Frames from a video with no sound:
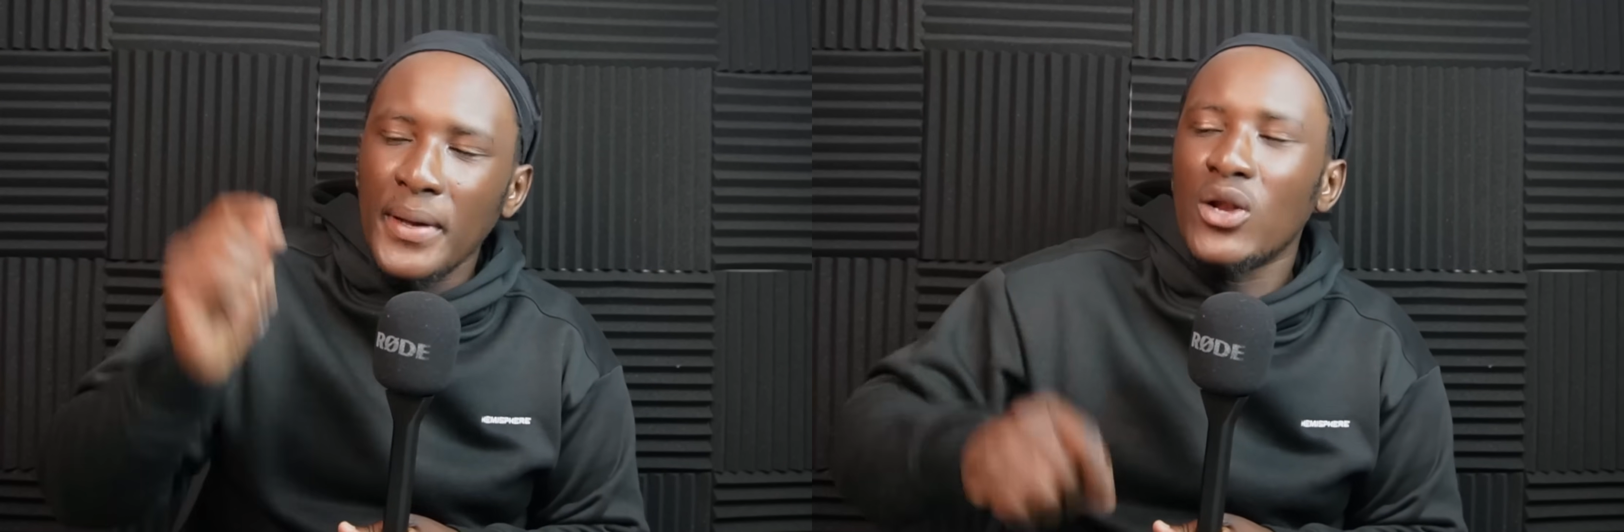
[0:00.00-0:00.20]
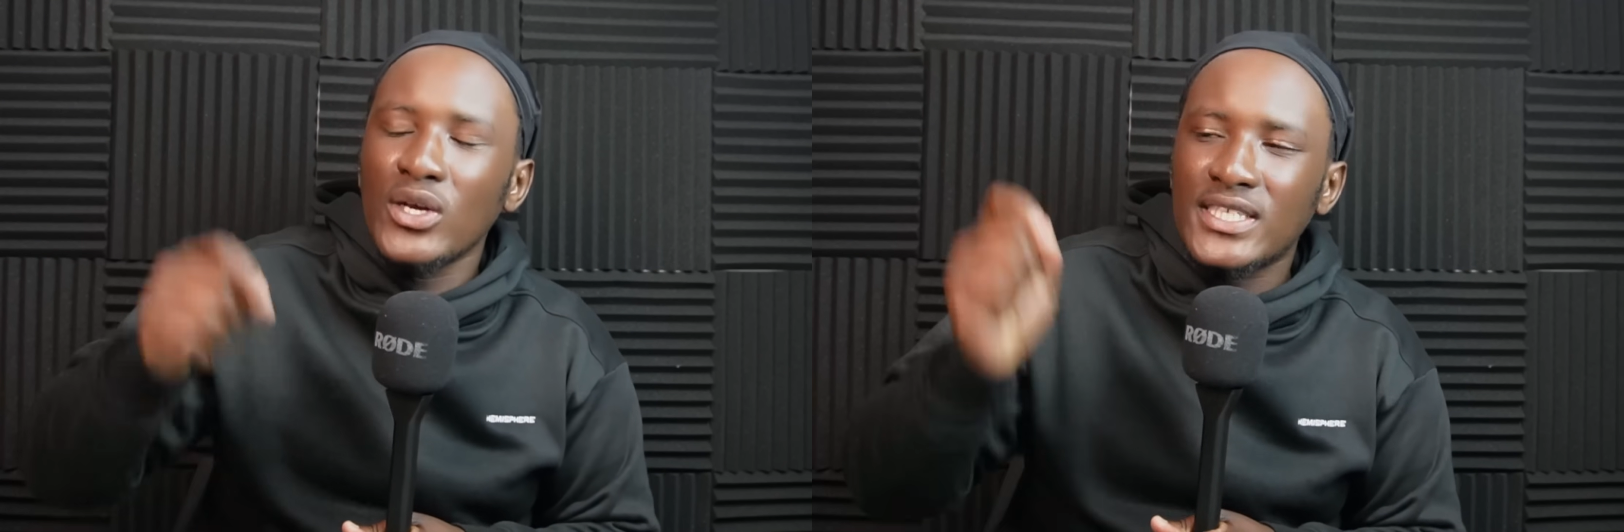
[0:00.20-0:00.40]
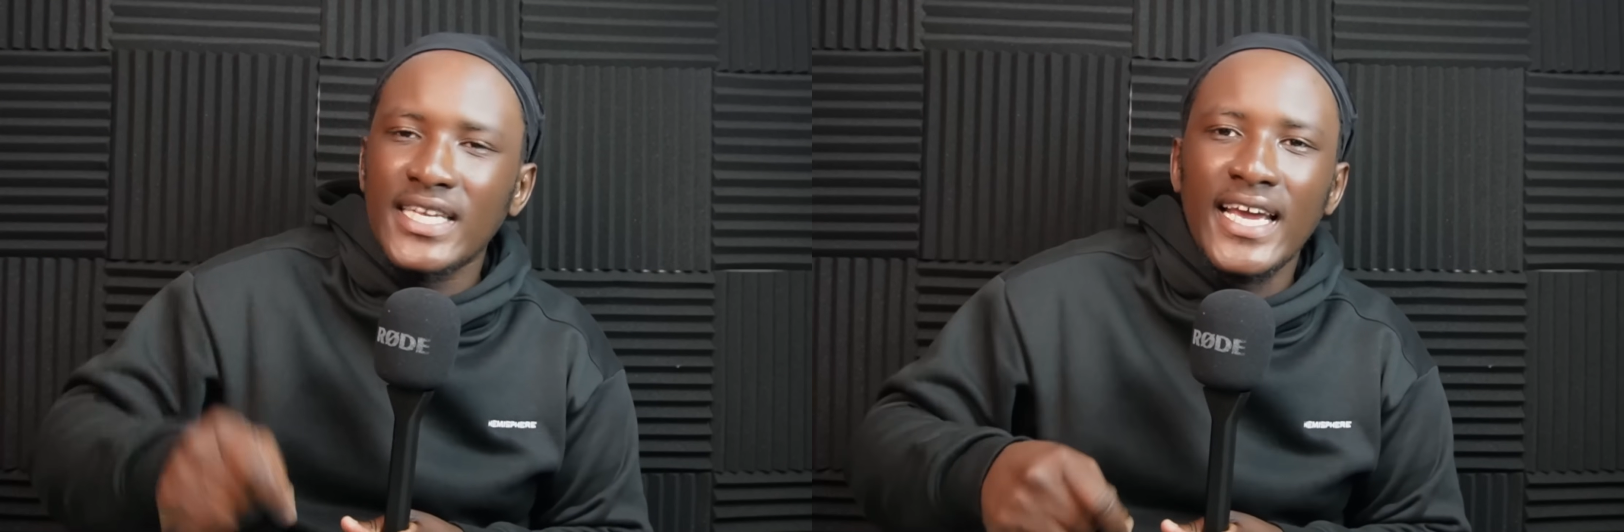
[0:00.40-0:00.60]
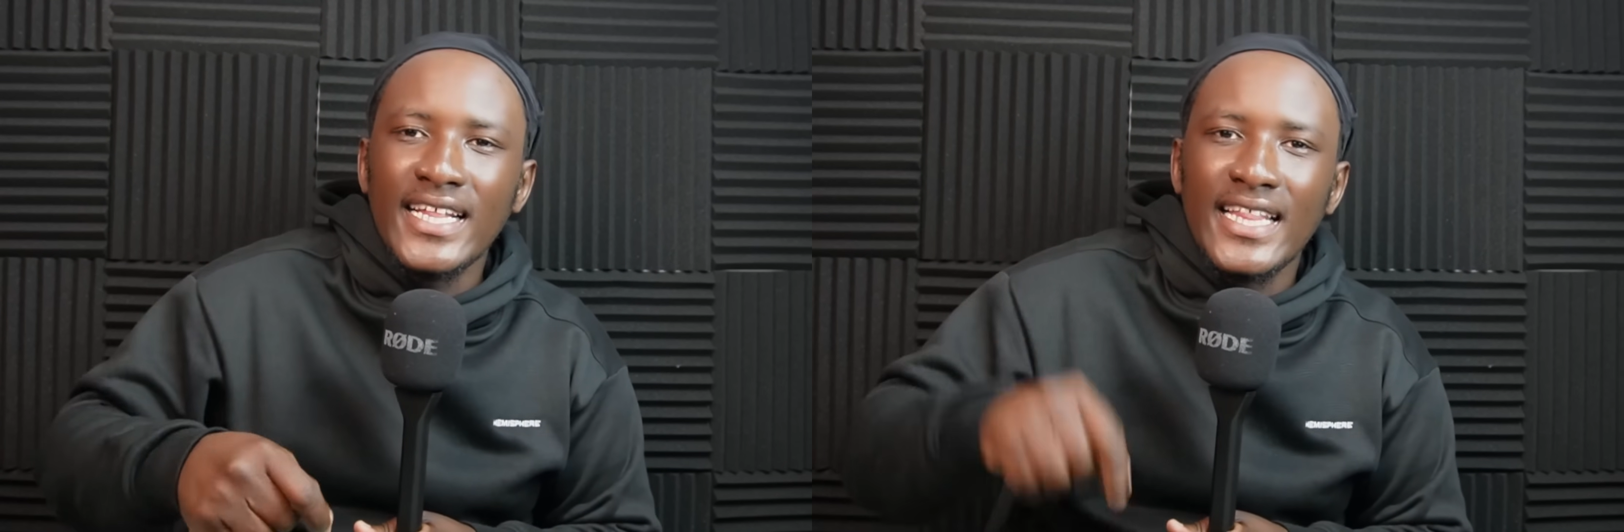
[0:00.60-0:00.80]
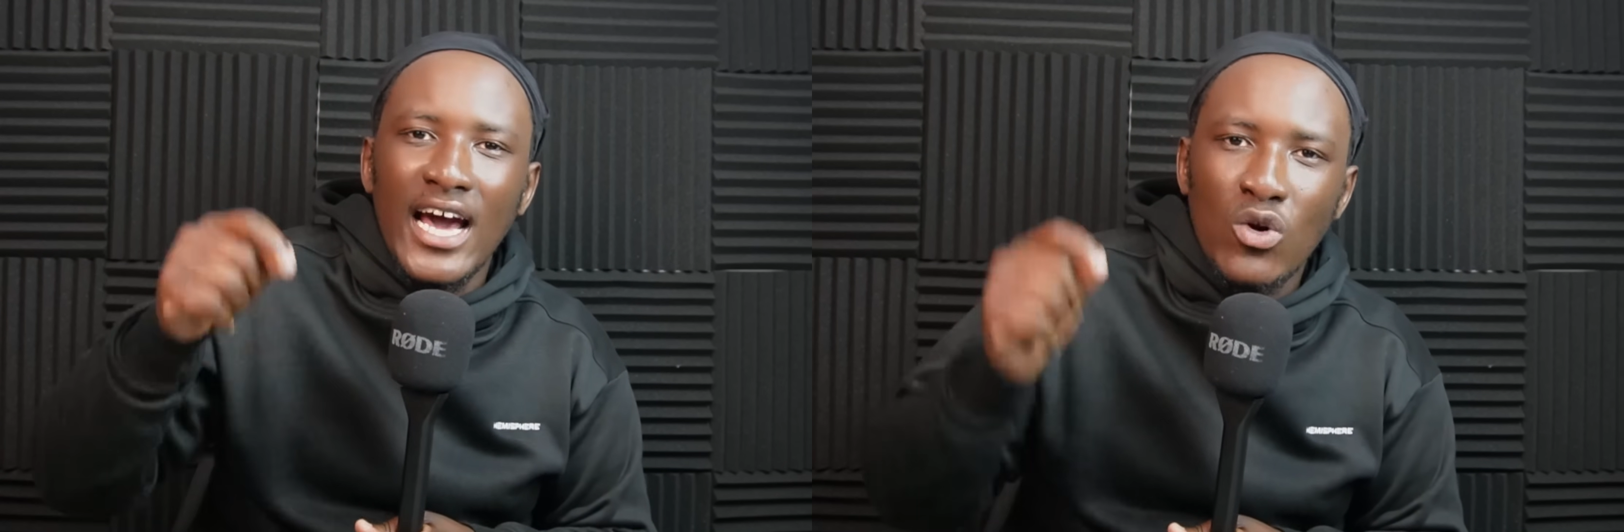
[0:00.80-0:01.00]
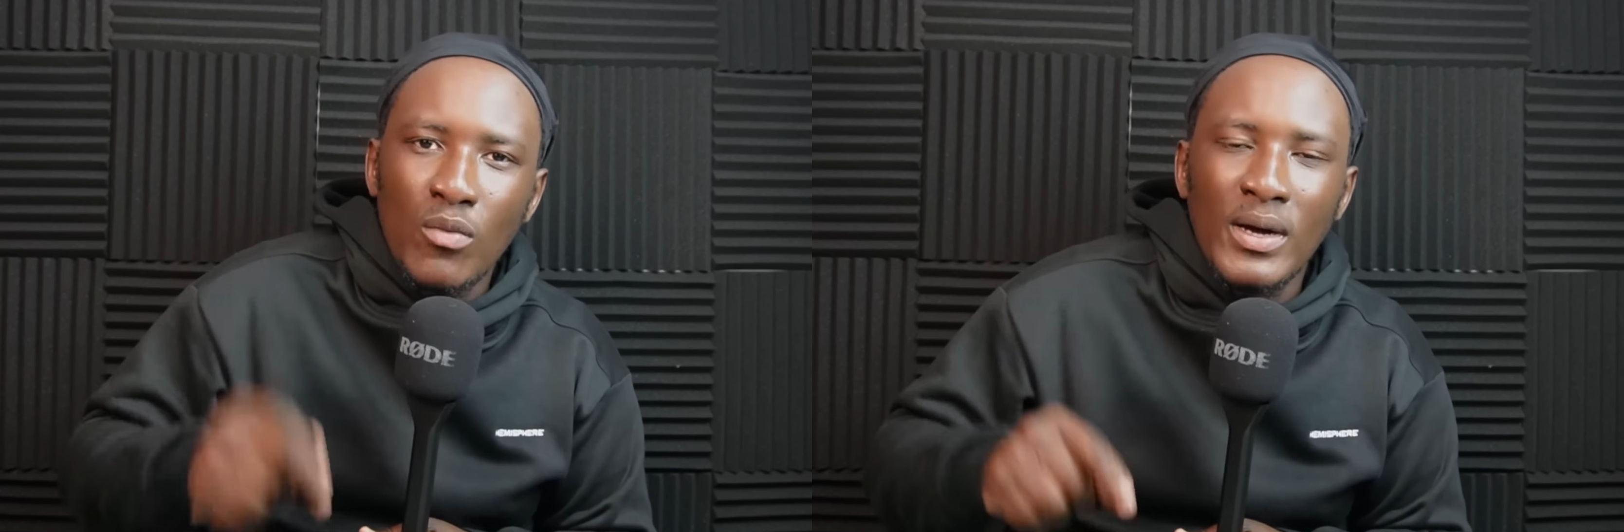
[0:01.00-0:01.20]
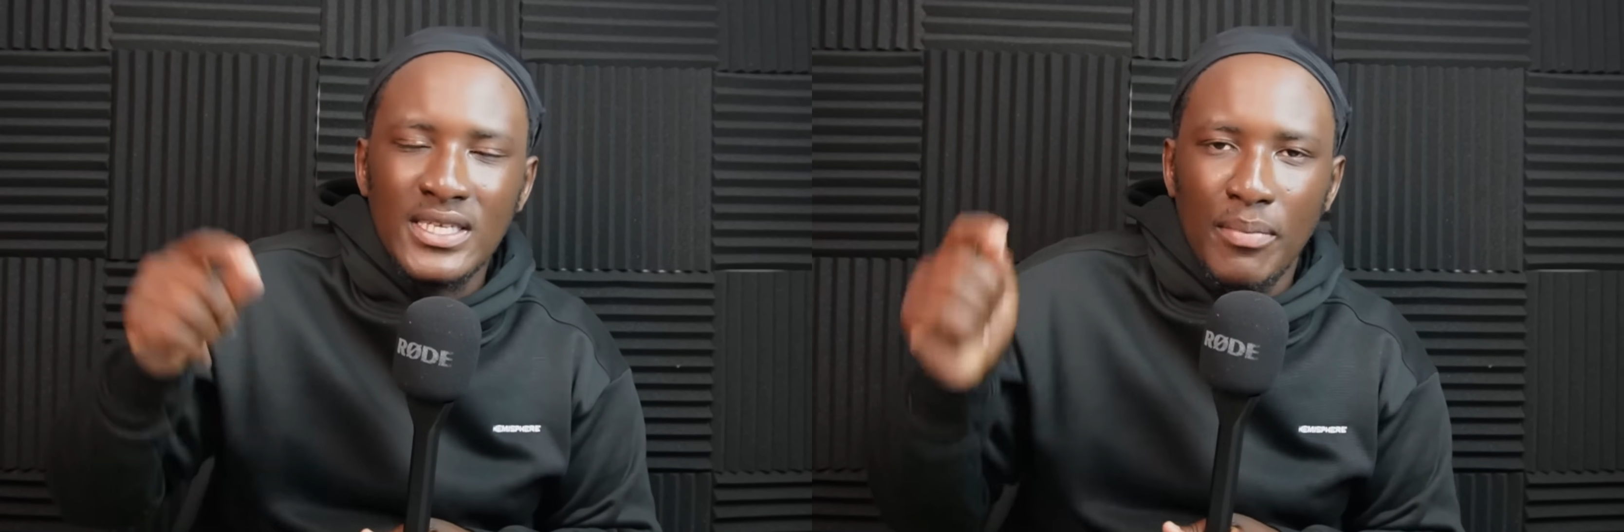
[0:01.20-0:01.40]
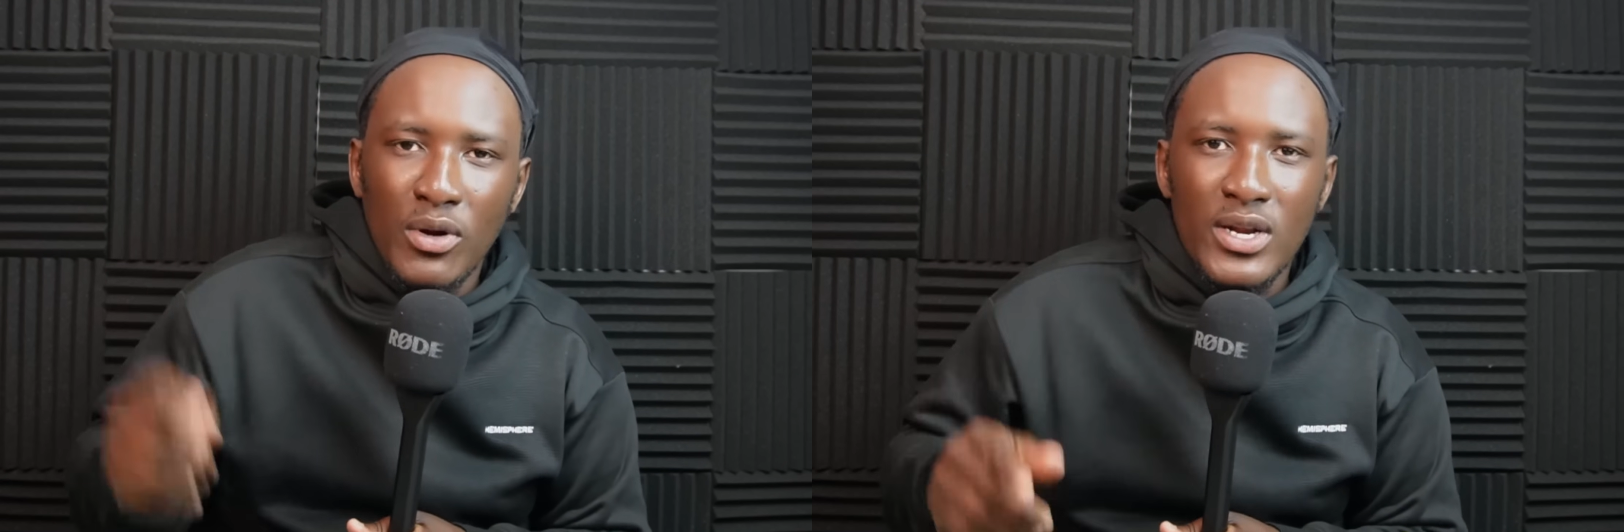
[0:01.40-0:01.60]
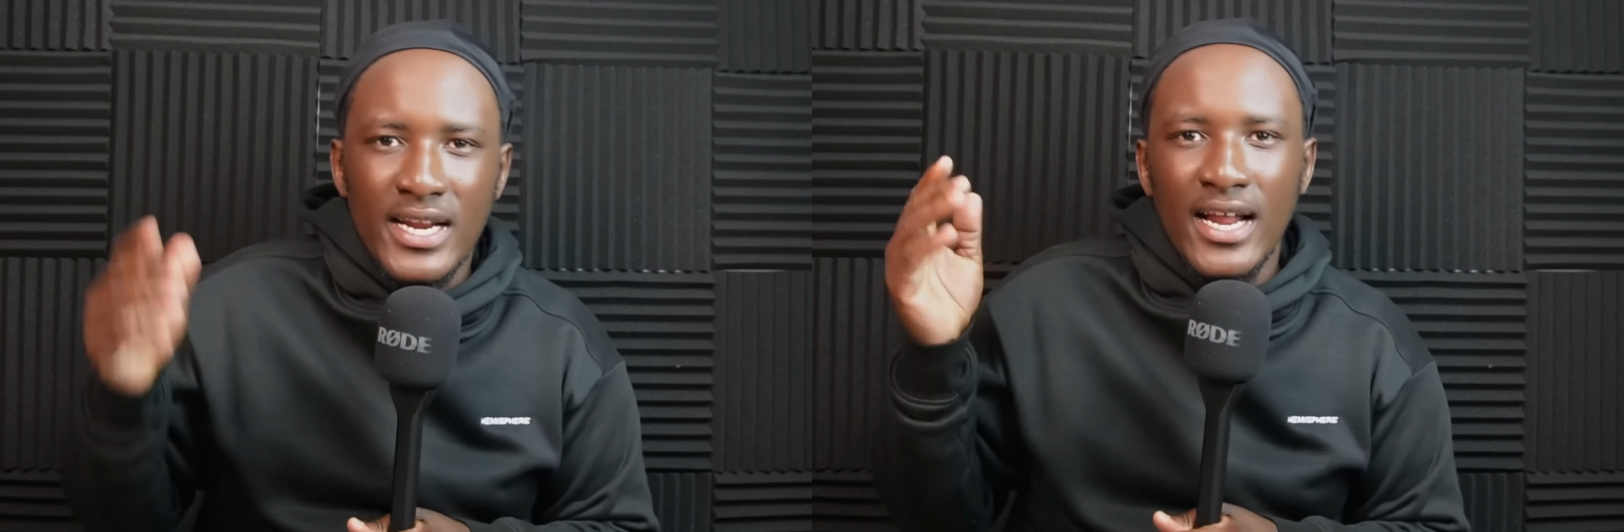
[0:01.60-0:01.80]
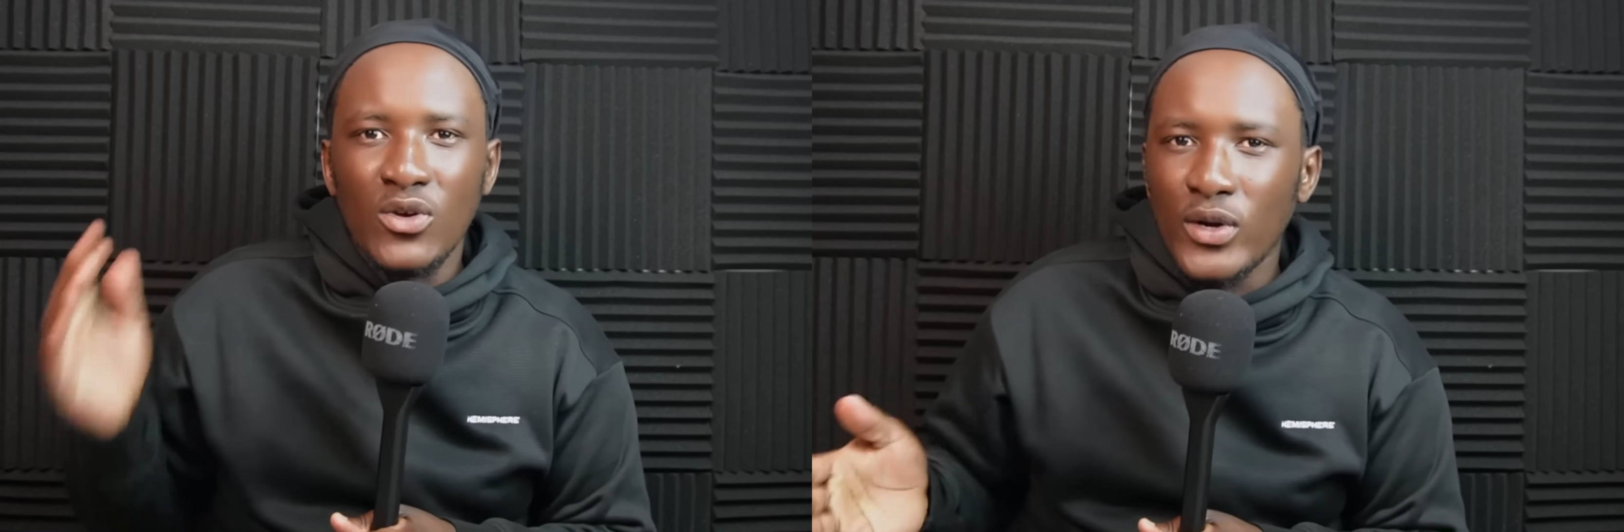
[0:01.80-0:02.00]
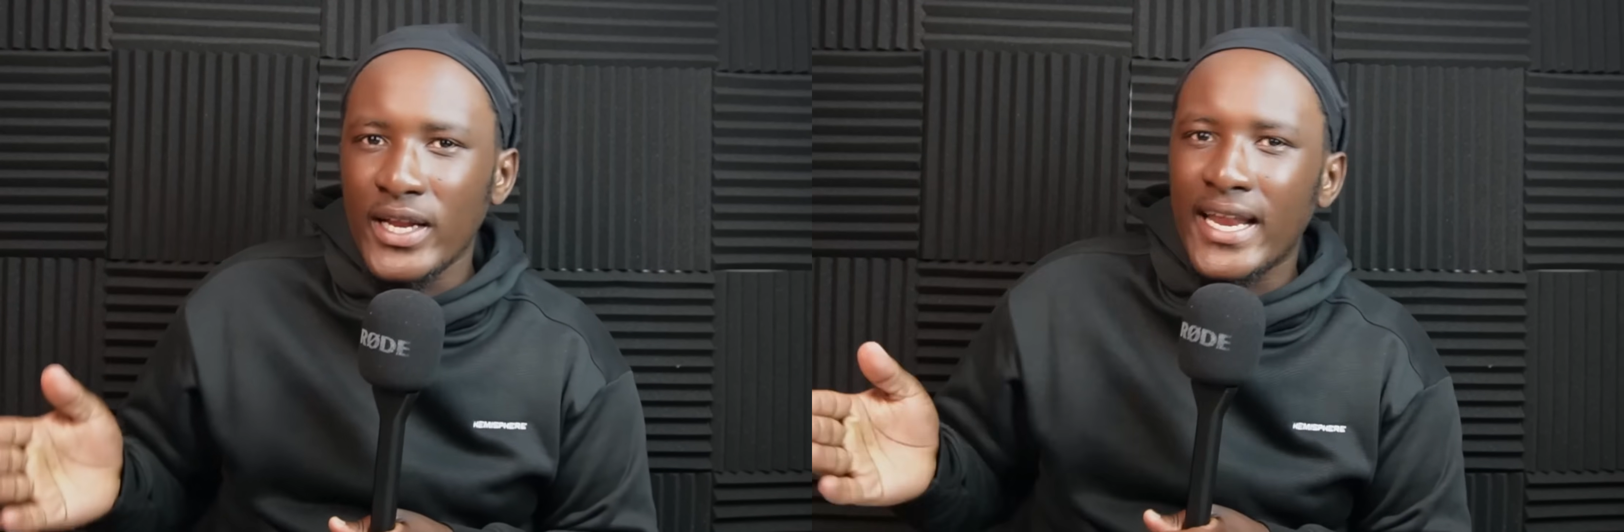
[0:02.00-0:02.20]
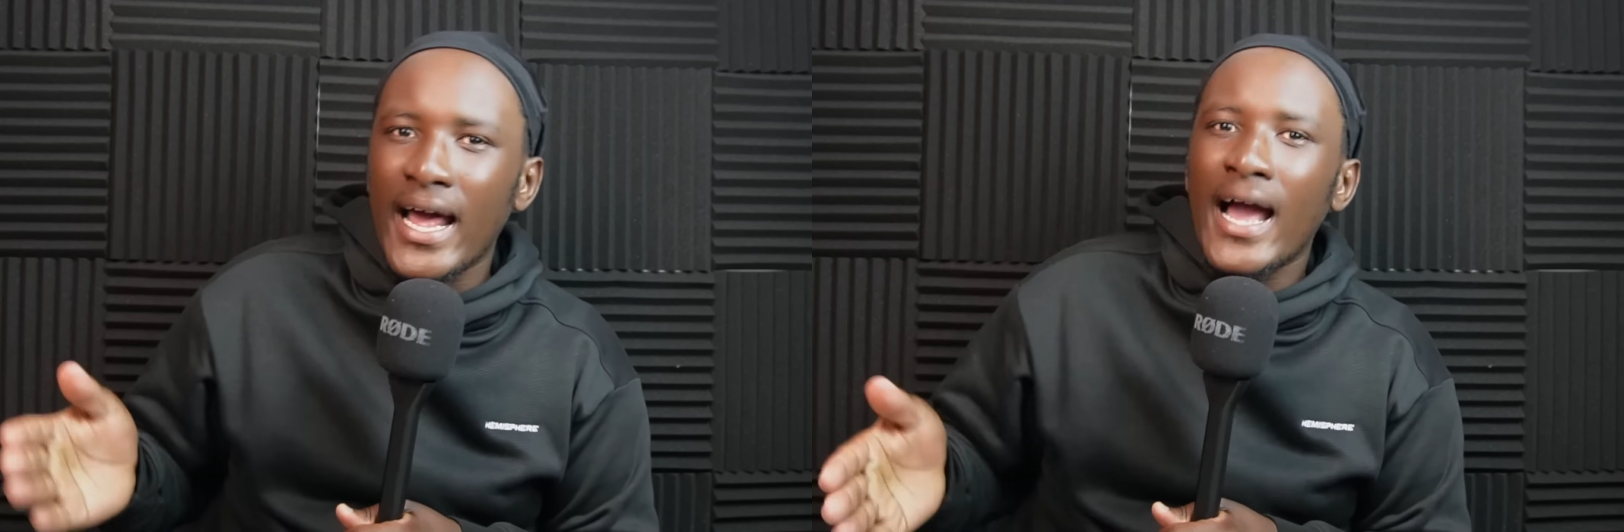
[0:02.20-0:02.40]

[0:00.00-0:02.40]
Mpilo is saying there are rumors about Renaldo.